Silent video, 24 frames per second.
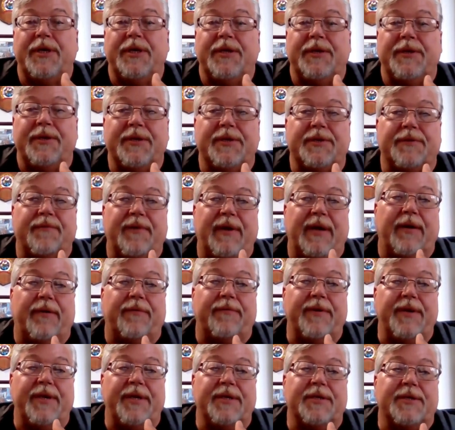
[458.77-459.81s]
this
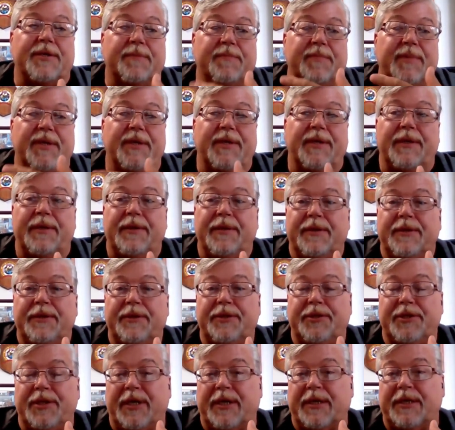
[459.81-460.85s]
valve needs to be
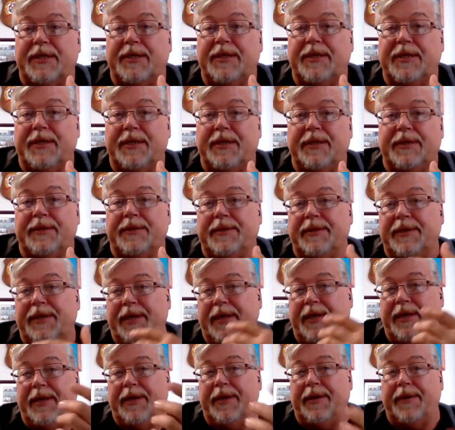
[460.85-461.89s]
checked
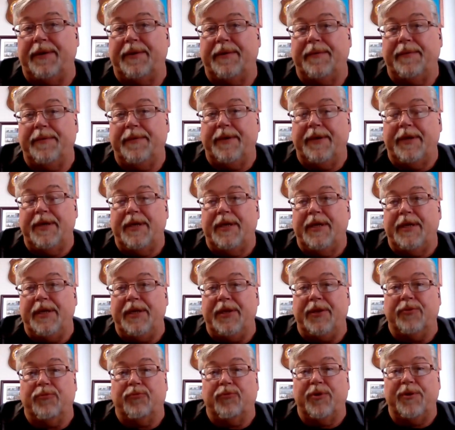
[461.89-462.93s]
and
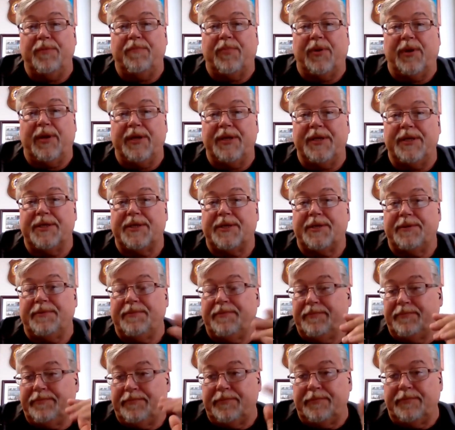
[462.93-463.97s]
either replaced,
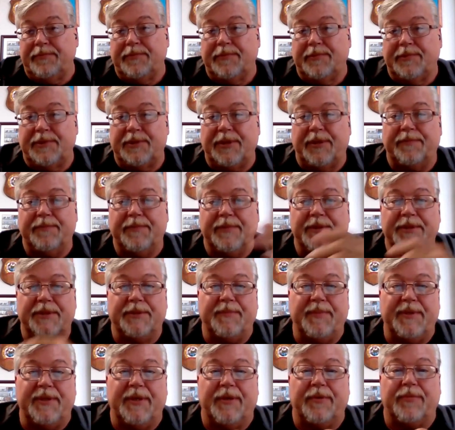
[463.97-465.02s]
something needs to
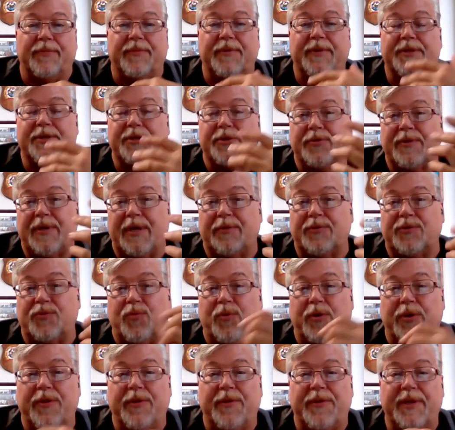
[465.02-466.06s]
be done with it. So that was
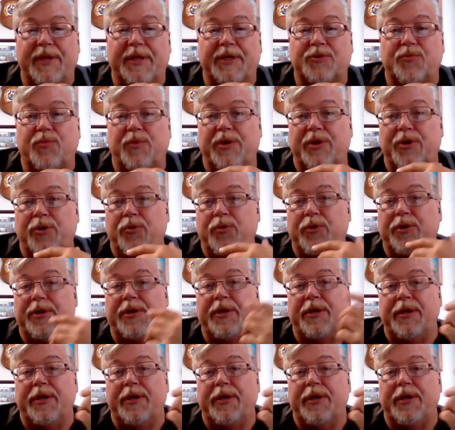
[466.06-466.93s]
one of the things we noted.